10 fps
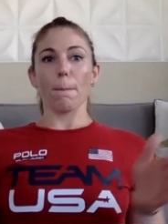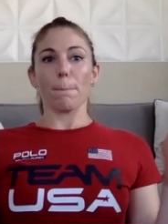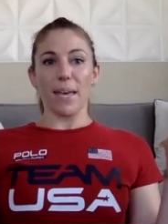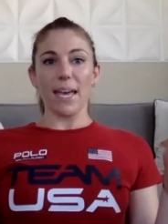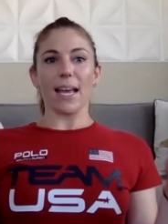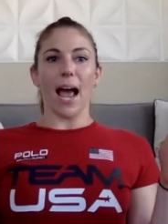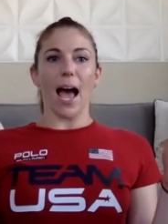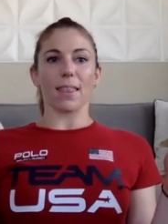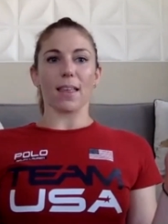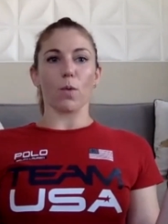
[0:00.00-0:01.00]
being an
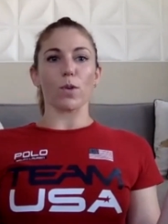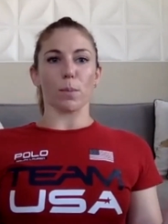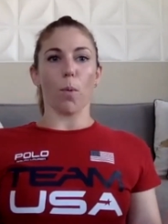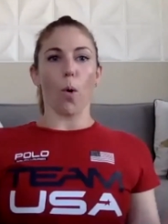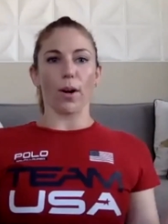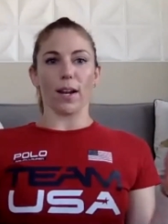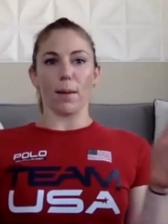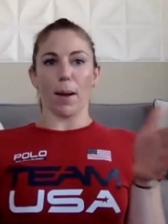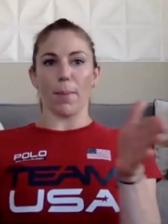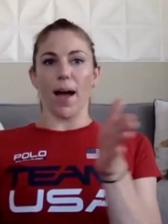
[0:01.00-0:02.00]
athlete was important in
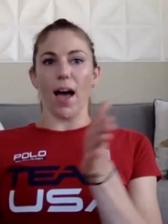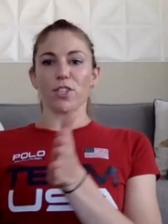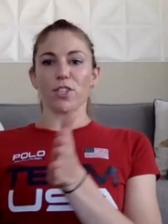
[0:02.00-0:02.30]
my path